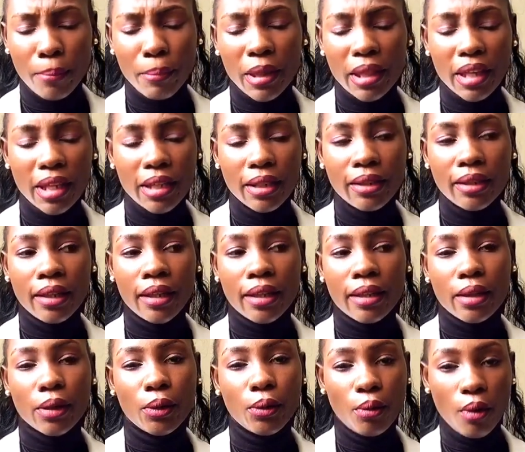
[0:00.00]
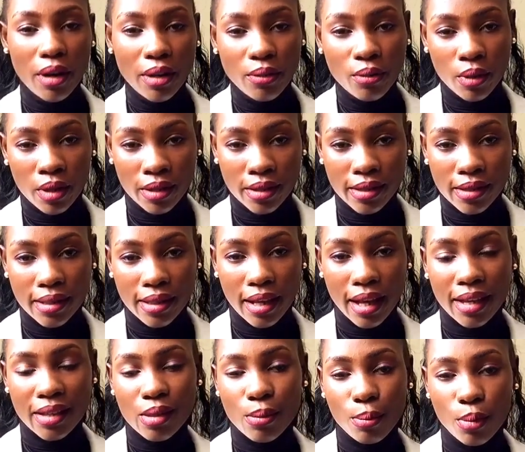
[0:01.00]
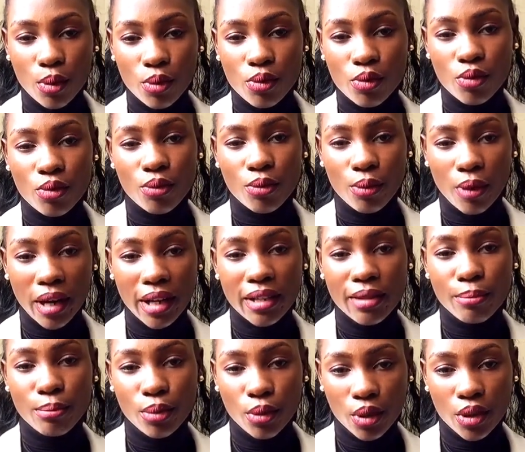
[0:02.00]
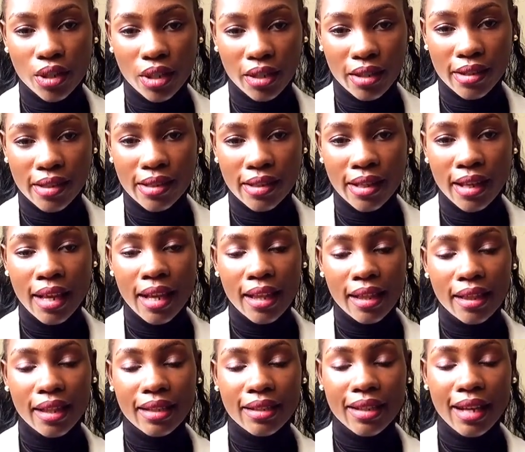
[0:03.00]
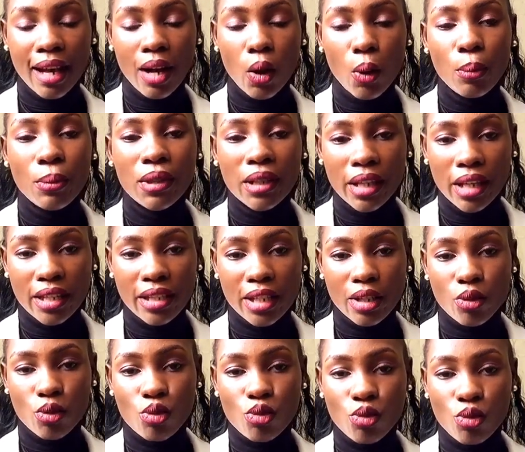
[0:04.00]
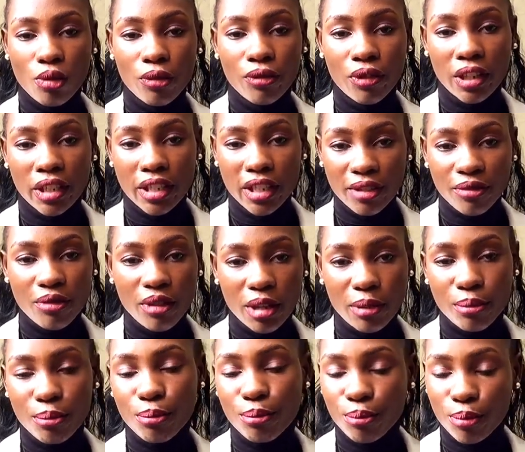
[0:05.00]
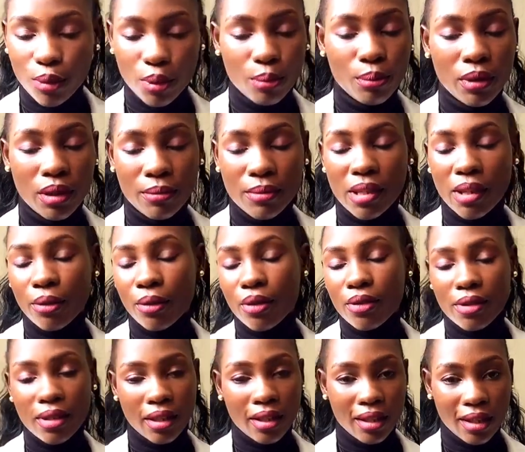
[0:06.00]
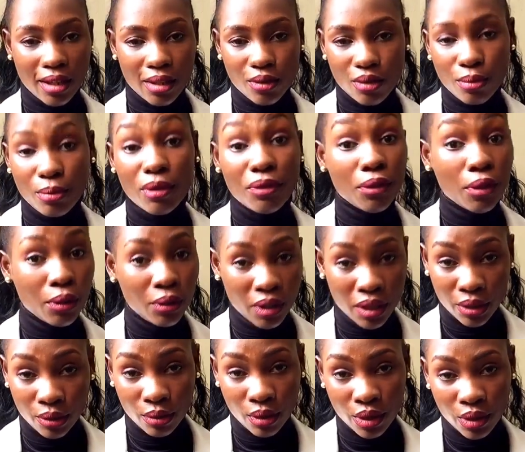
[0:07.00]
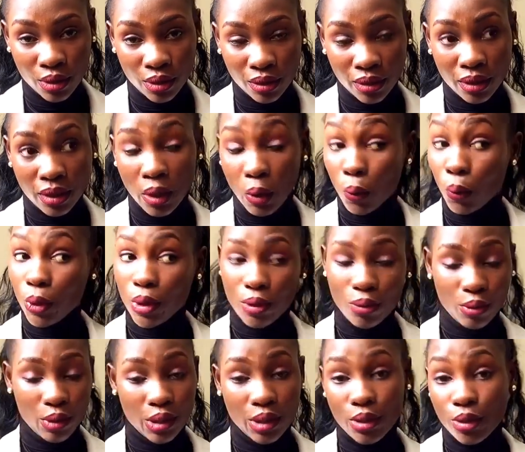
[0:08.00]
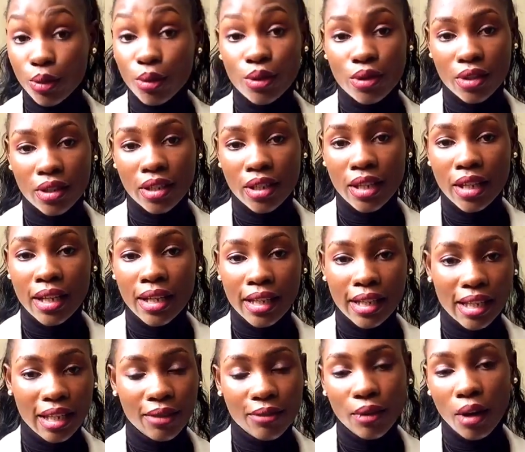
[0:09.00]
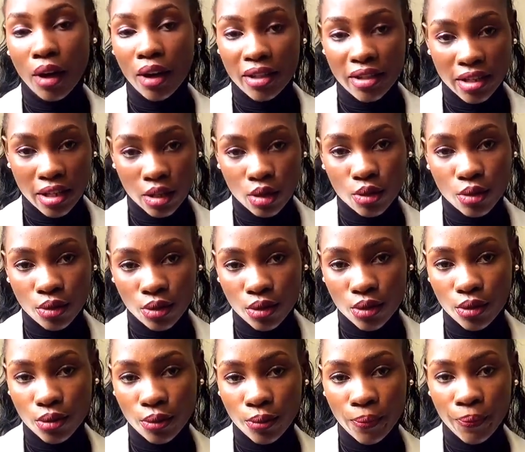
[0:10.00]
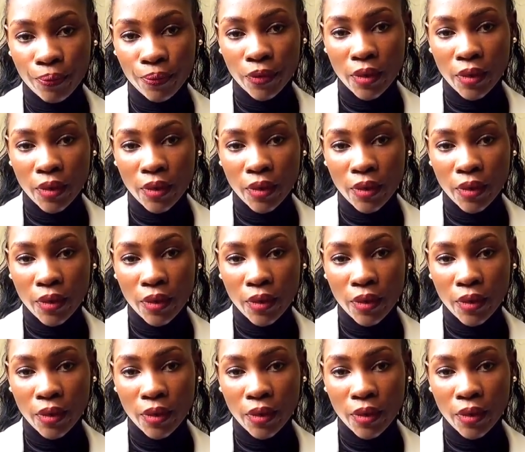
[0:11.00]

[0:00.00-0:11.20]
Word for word: But then the graduates are supposed to write projects that are obligated to solving different problems across the country before graduation, which we don't give our attention to.